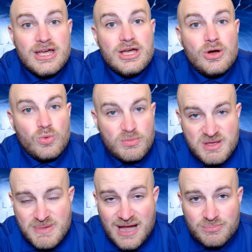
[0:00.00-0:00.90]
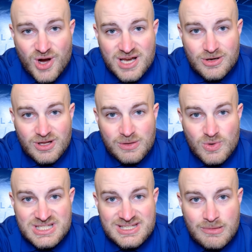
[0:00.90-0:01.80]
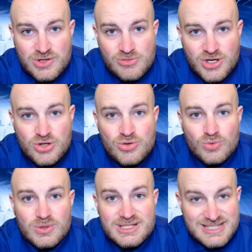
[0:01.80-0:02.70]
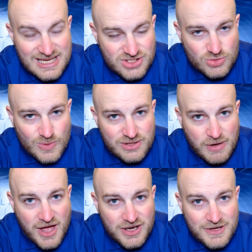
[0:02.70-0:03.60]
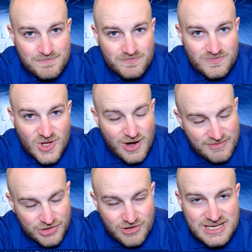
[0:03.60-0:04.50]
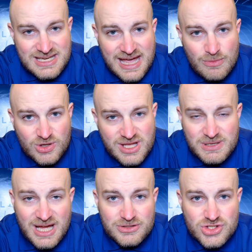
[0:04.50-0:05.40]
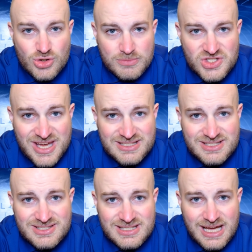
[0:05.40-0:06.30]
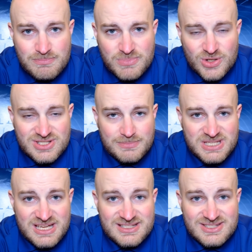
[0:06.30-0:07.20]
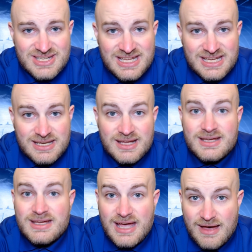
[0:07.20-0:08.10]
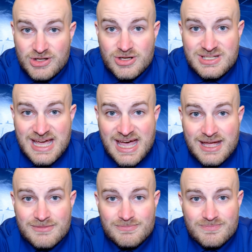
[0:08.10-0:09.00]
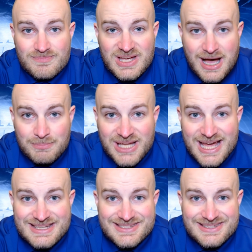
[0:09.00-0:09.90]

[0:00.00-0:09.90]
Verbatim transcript: We'll be back bright and early Wednesday with your new Texas Weather Roundup. Y'all have a great day. We'll keep an eye on storm chances tonight. Post updates as needed. Have a good day. God bless.